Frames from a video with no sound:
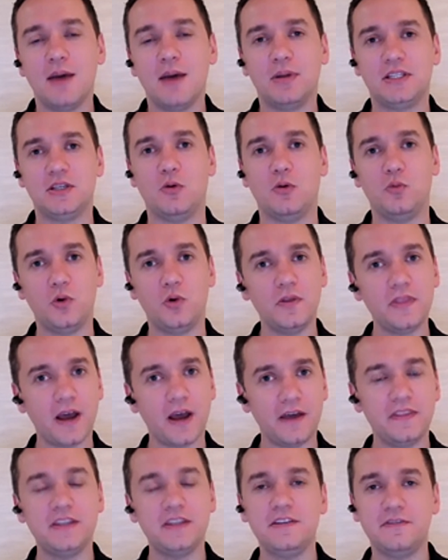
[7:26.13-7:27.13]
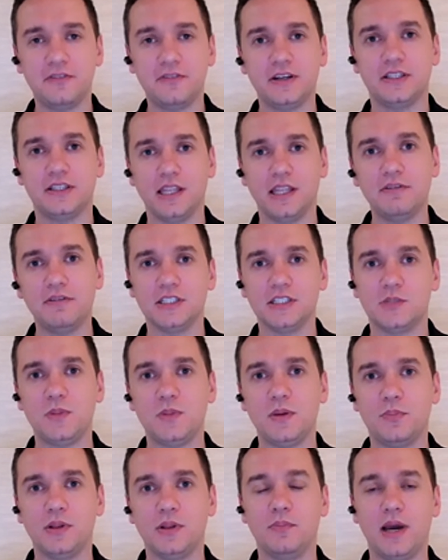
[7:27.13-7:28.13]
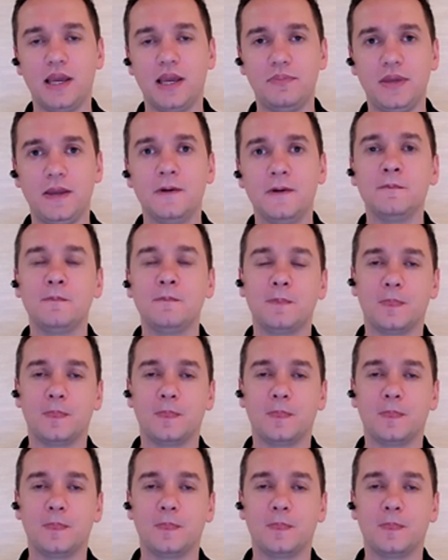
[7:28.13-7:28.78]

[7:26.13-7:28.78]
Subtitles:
But what are the different levels people might be